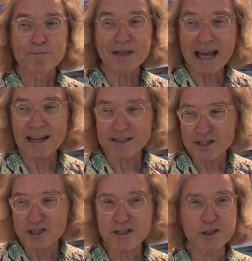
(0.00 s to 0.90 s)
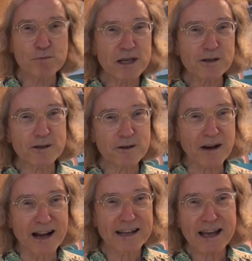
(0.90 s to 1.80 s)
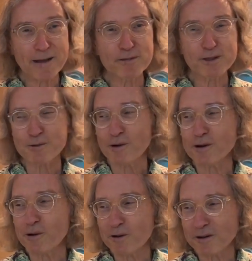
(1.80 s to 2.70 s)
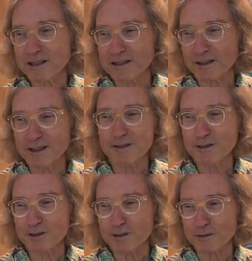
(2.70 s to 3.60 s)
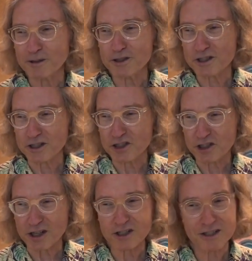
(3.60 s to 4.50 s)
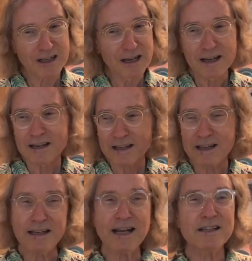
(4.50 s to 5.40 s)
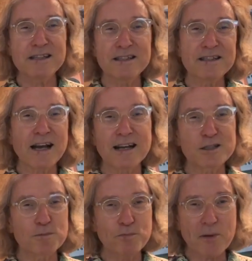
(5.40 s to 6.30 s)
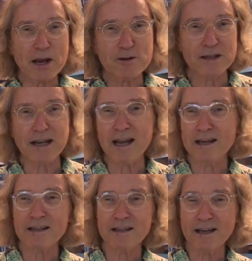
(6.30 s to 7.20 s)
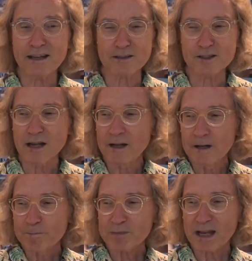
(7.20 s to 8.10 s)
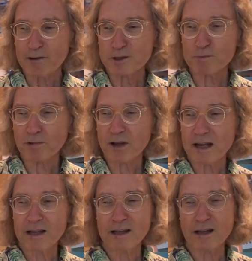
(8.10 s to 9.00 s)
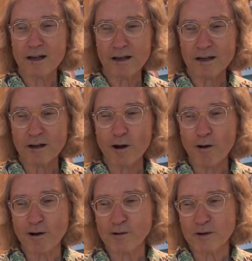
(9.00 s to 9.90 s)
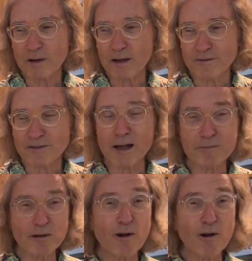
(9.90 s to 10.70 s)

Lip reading: yeah, this is the speaker I came into work early to listen to because it just connected the dots better than anything else. I was playing Vladimir